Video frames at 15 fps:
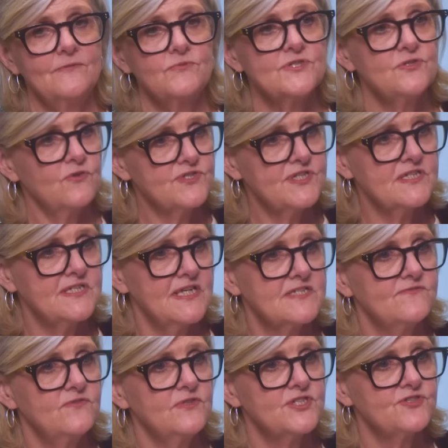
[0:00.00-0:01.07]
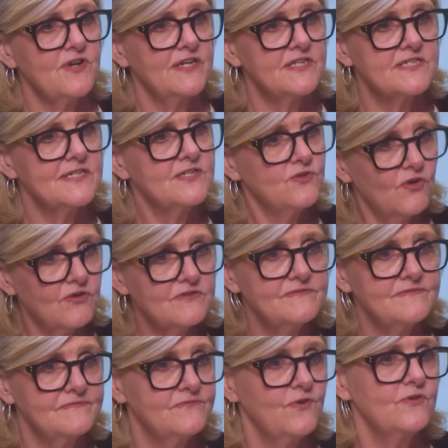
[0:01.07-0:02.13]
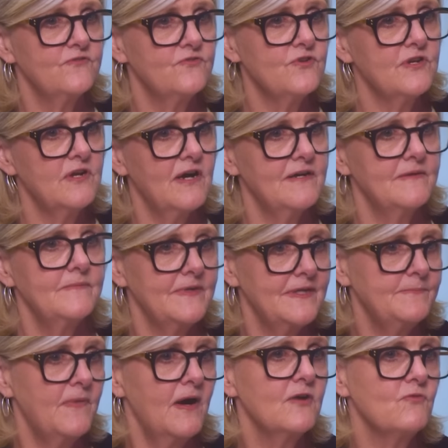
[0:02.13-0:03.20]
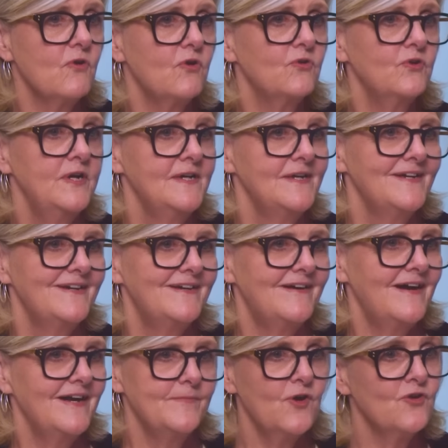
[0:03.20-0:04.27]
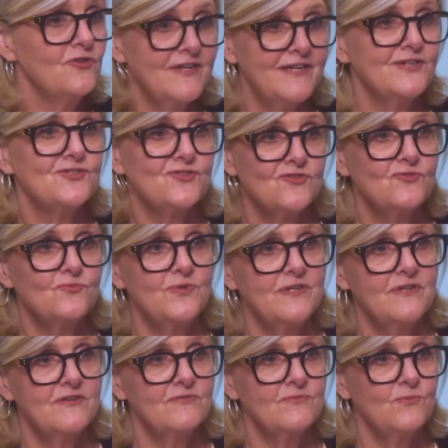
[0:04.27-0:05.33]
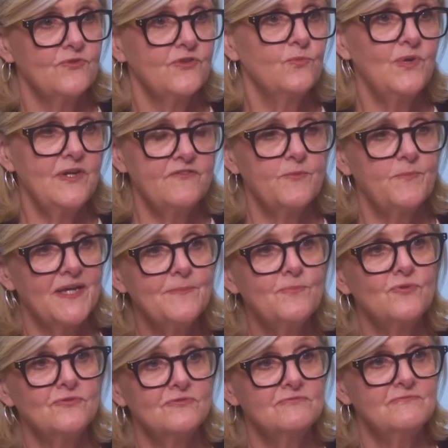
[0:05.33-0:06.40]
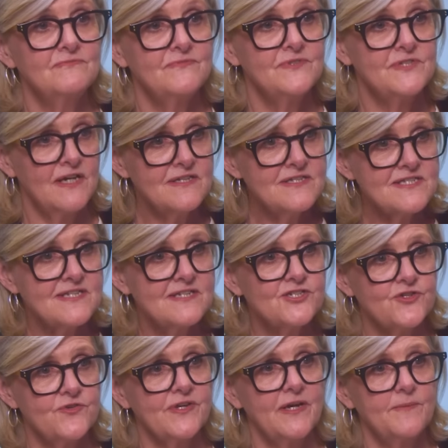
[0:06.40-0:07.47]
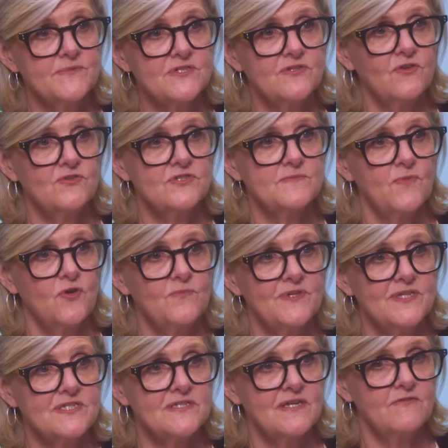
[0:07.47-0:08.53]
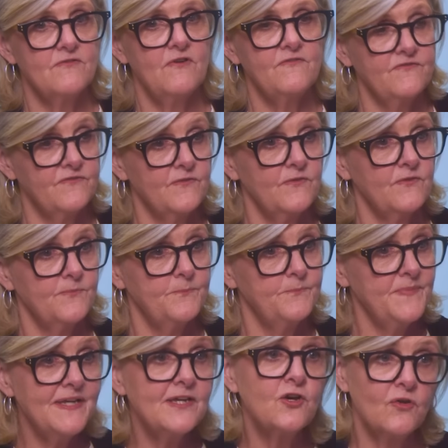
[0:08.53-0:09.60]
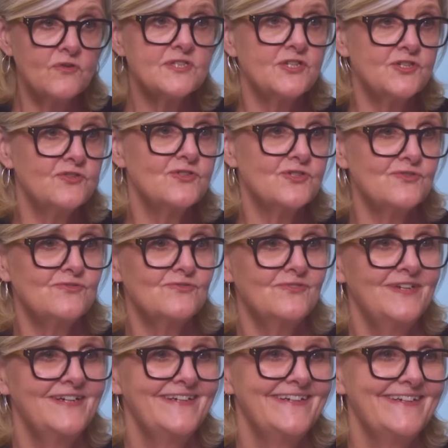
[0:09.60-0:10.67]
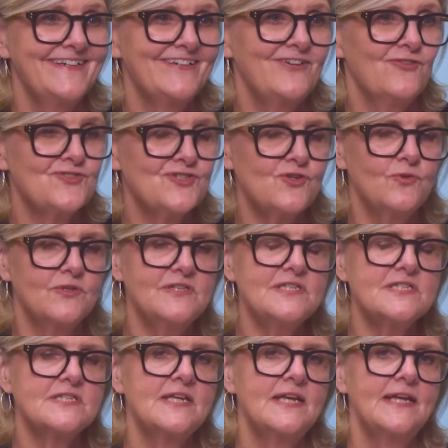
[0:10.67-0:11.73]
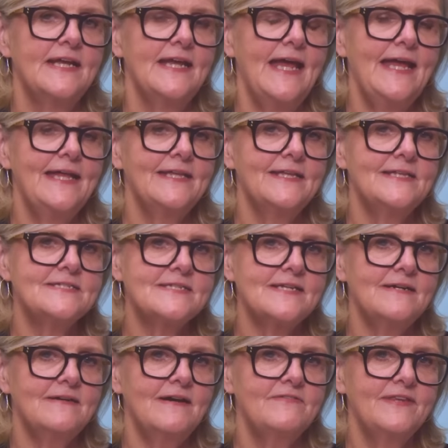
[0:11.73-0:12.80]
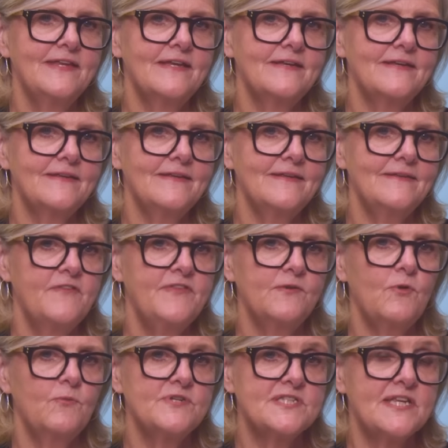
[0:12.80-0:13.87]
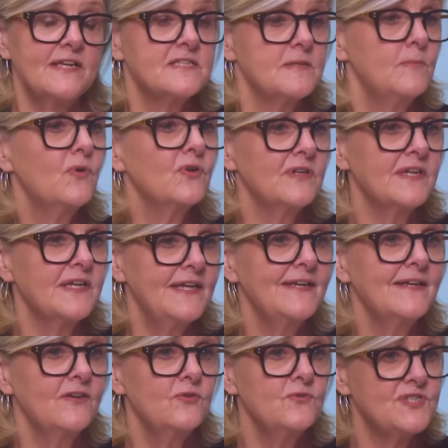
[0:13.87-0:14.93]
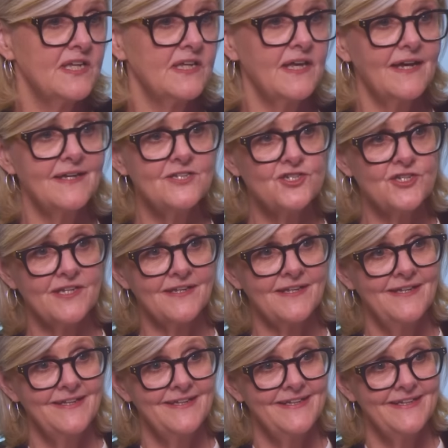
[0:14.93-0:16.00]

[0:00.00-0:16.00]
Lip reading: it was not successful. Australians did not vote for it. And in my role, I am only concerned with what the will of the people does in showing up to those moments of big constitutional consequence. And I think what we're seeing is a modern king who is engaging